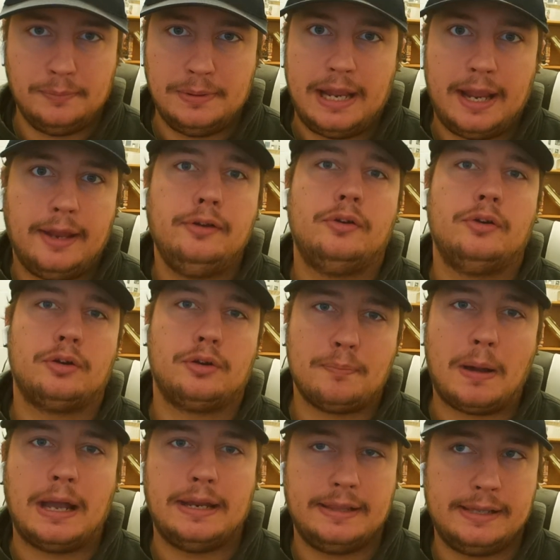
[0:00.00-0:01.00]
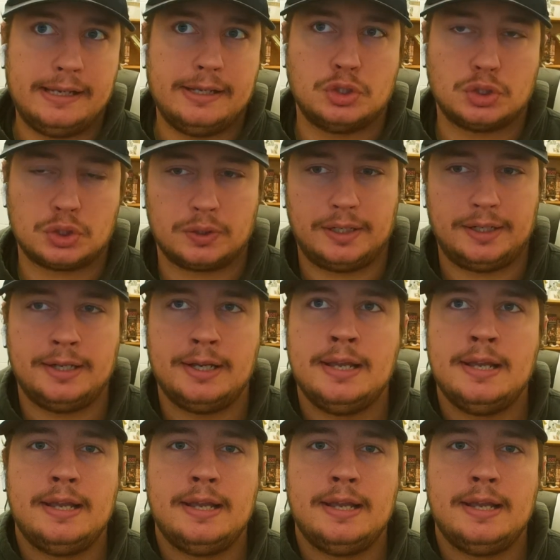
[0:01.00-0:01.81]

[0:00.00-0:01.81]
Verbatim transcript: be hindered by the injury.